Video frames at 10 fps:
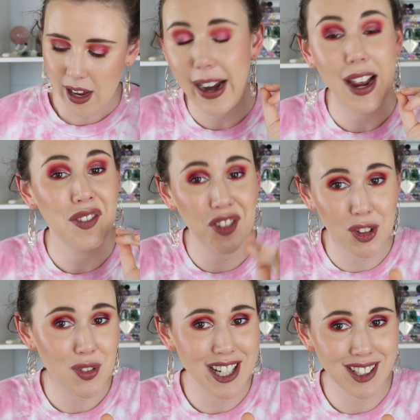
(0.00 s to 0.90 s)
I have
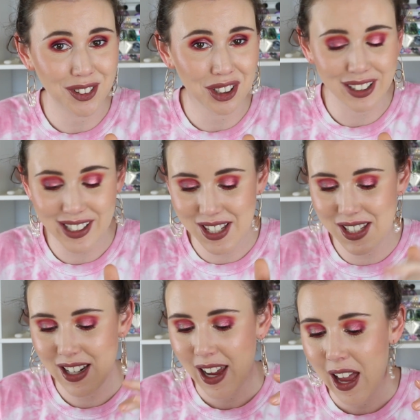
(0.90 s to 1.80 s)
15 on the
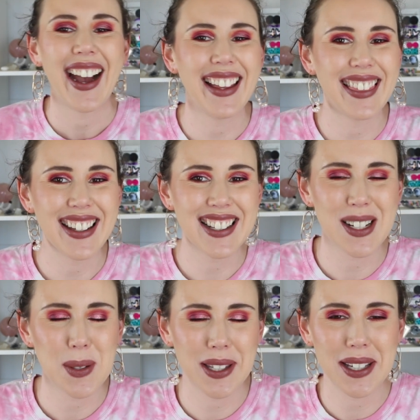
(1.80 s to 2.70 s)
list. I think
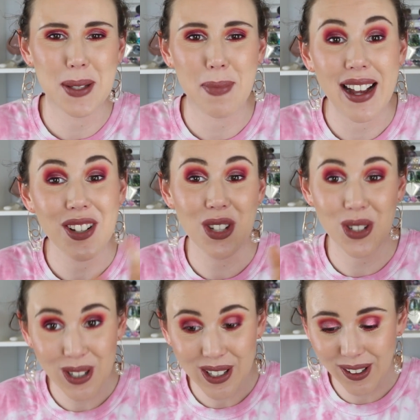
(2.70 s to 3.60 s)
some of these might
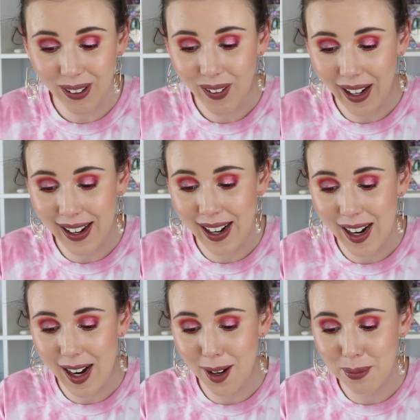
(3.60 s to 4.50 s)
shock you.
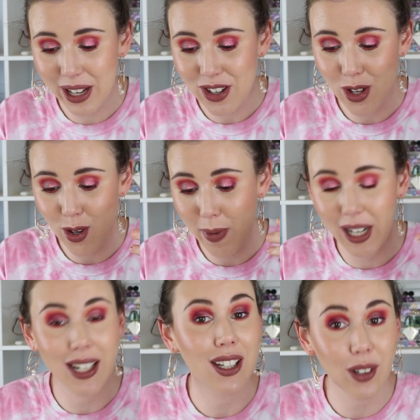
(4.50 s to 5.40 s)
Um, you
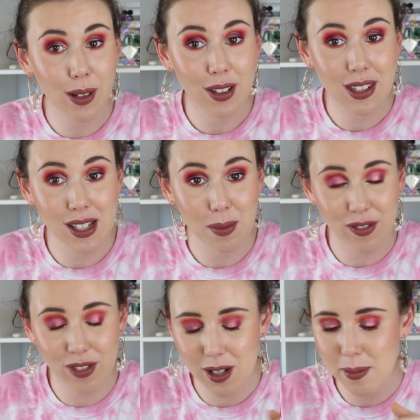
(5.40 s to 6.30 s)
might agree with some
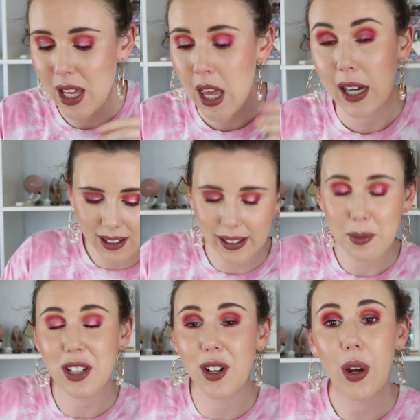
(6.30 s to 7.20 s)
of them. Let
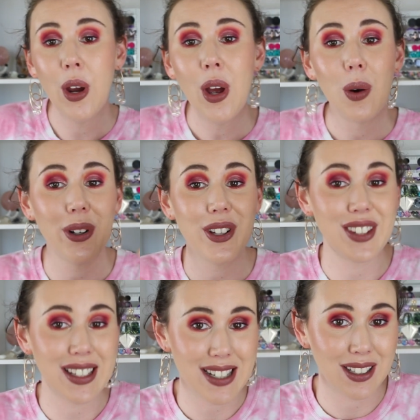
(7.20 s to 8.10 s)
me know what you
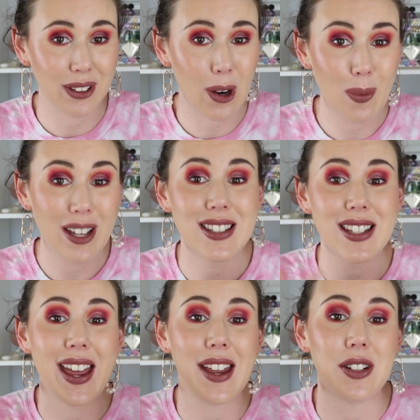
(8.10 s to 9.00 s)
think down in the comments.
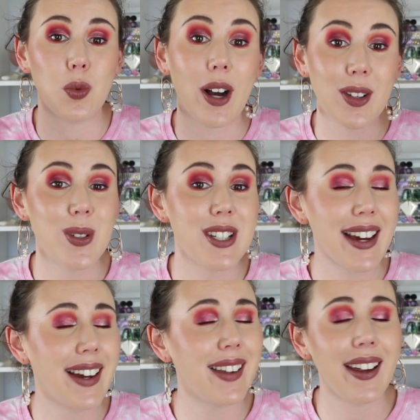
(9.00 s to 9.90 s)
And while you are
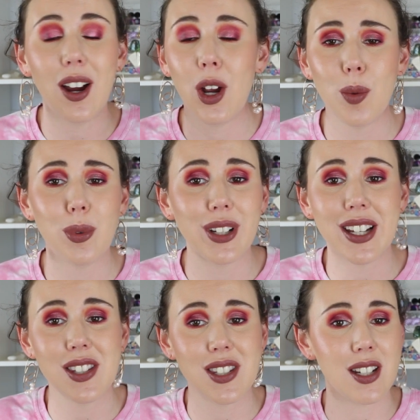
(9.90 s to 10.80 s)
down there, I hope you would
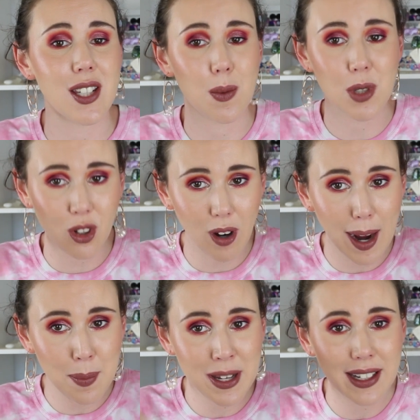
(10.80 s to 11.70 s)
consider
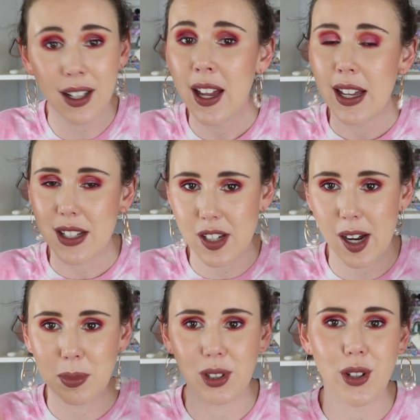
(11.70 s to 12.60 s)
subscribing
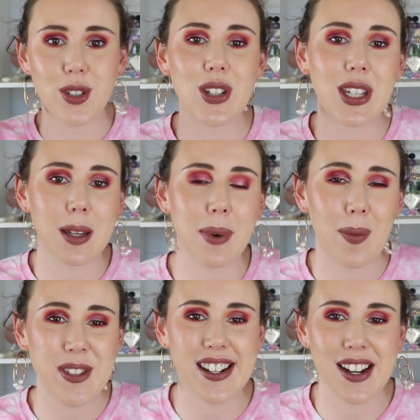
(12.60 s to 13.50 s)
down below so you can keep
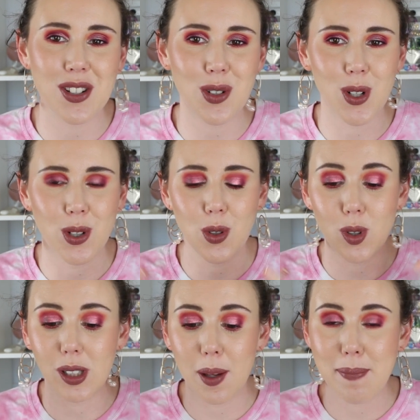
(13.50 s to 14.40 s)
up to date on
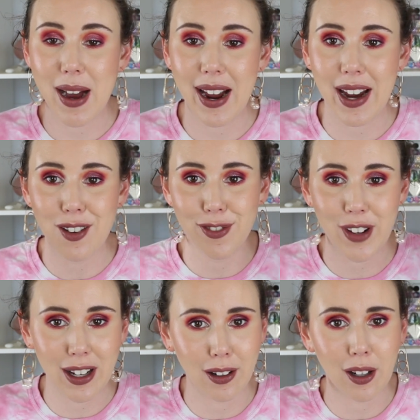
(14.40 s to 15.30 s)
all my
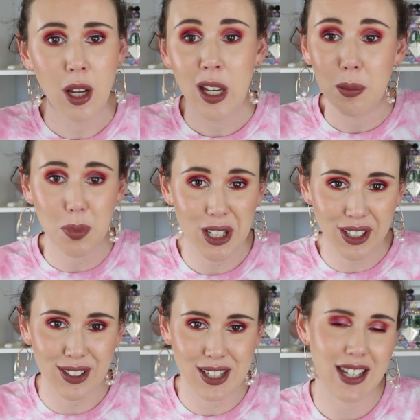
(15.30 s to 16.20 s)
fun beauty
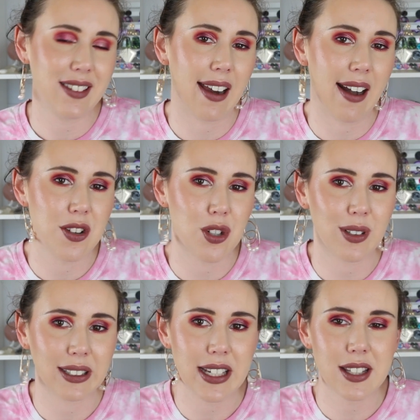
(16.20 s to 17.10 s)
content that I do
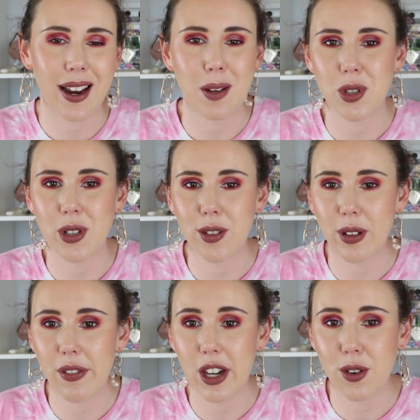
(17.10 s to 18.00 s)
release. I'm doing
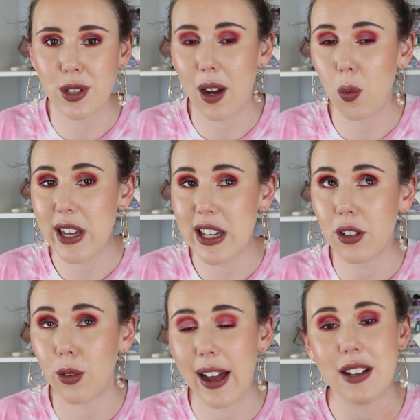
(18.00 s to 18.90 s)
three videos a week
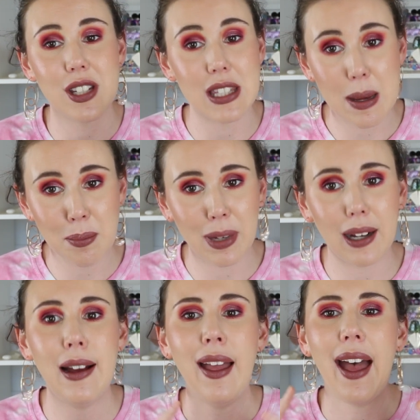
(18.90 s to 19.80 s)
throughout
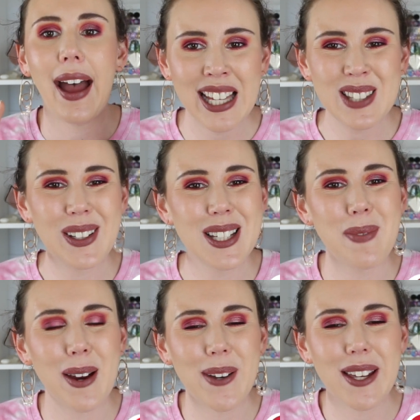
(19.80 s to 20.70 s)
December, as well
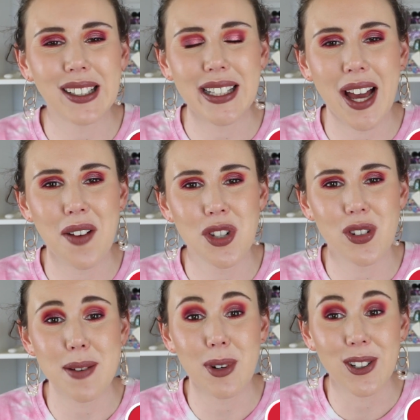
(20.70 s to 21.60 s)
as my weekly live
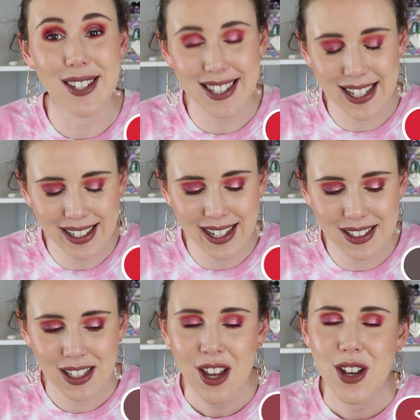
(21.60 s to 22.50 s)
stream on
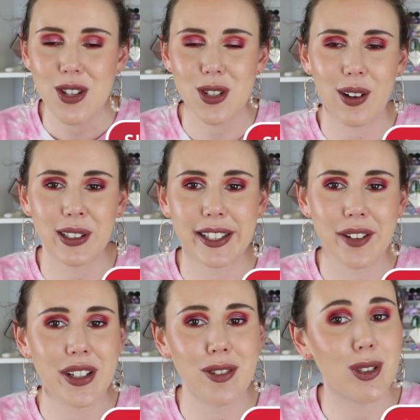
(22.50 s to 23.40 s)
Sundays. So I would
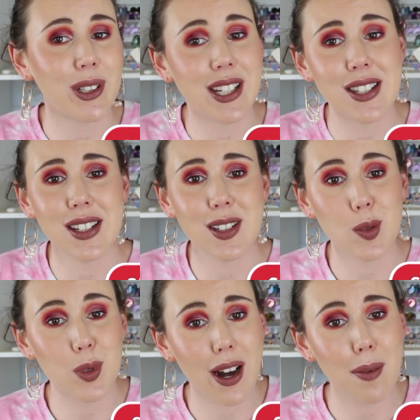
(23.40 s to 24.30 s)
love it if you would consider
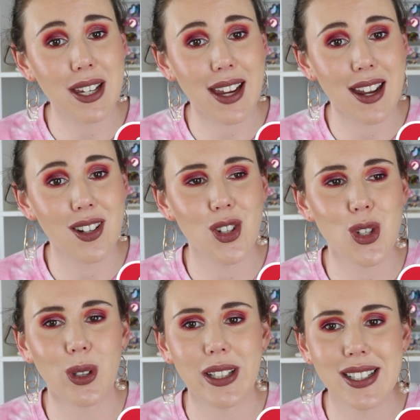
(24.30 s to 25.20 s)
subscribing and
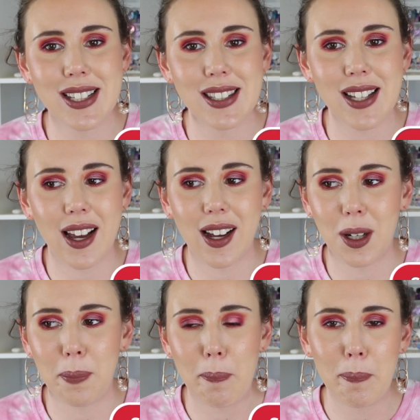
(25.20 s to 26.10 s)
join us
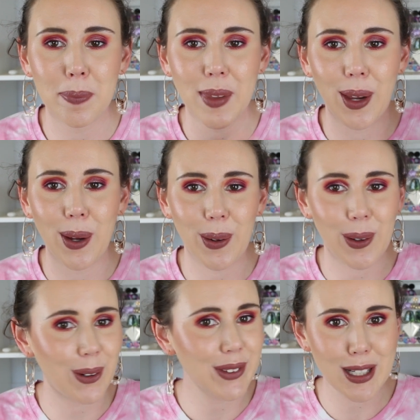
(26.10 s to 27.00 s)
um,
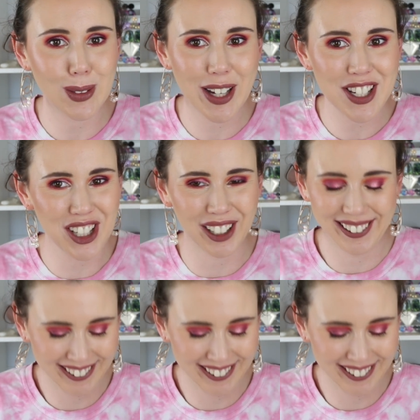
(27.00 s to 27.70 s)
on the adventure.